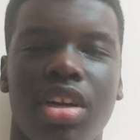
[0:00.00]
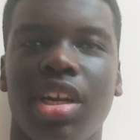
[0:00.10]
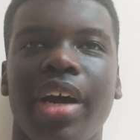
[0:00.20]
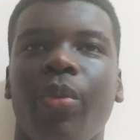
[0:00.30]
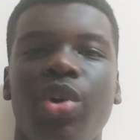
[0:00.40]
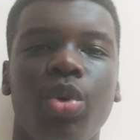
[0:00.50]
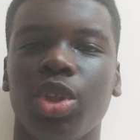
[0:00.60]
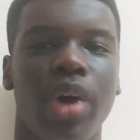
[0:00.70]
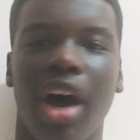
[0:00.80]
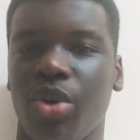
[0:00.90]
Like we all
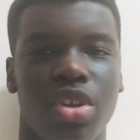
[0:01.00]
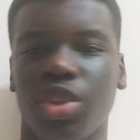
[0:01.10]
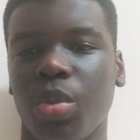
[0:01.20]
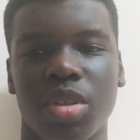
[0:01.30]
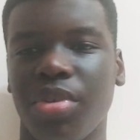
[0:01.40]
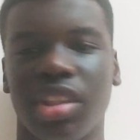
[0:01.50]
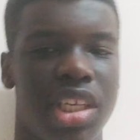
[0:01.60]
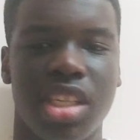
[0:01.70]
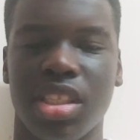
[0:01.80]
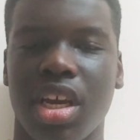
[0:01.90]
know how good Thomas
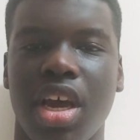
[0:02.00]
Partey is.